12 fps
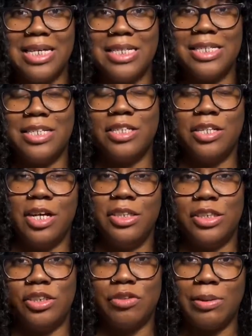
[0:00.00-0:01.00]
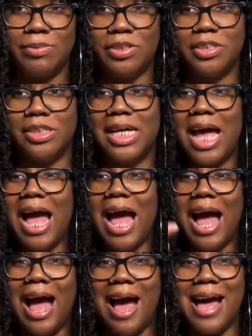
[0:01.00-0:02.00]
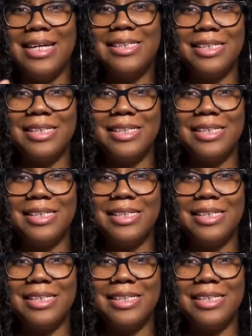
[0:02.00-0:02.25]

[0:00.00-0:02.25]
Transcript: Destructors, I